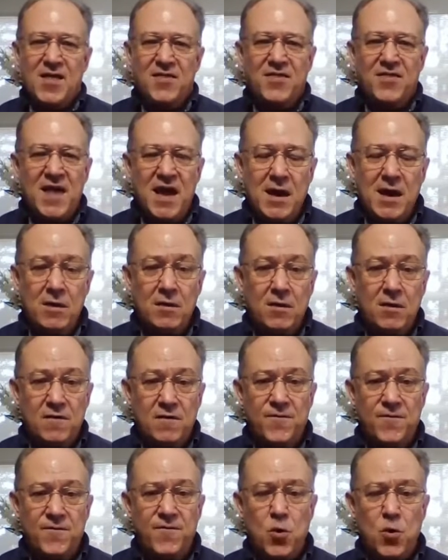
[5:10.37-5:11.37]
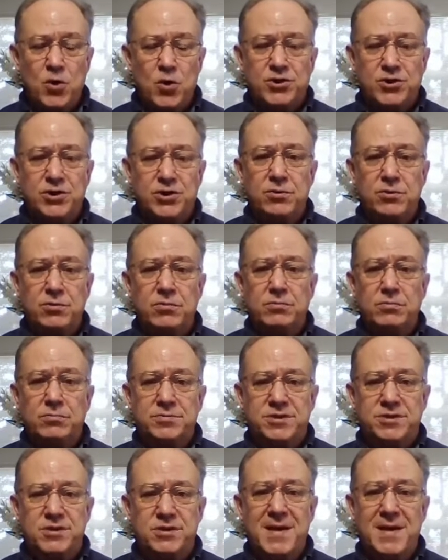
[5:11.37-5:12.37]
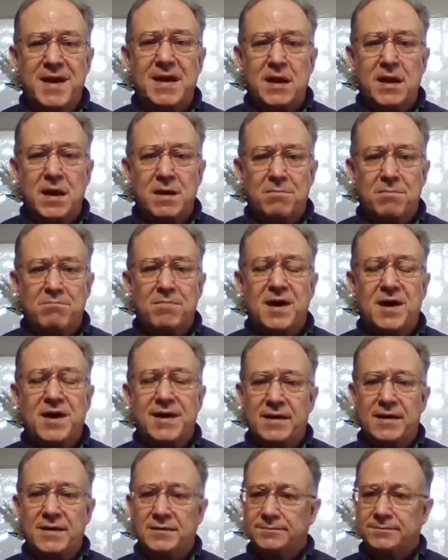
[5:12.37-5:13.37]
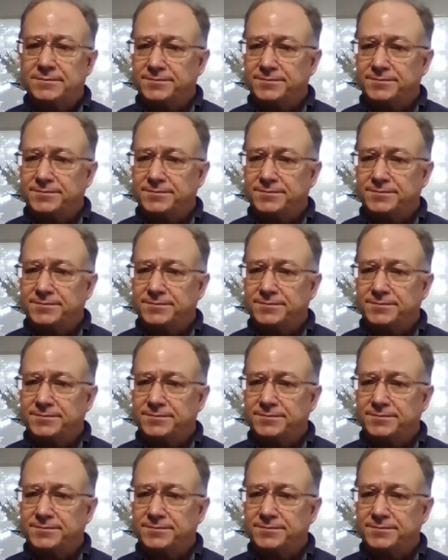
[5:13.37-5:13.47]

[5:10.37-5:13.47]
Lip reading: They are going to force you to make money.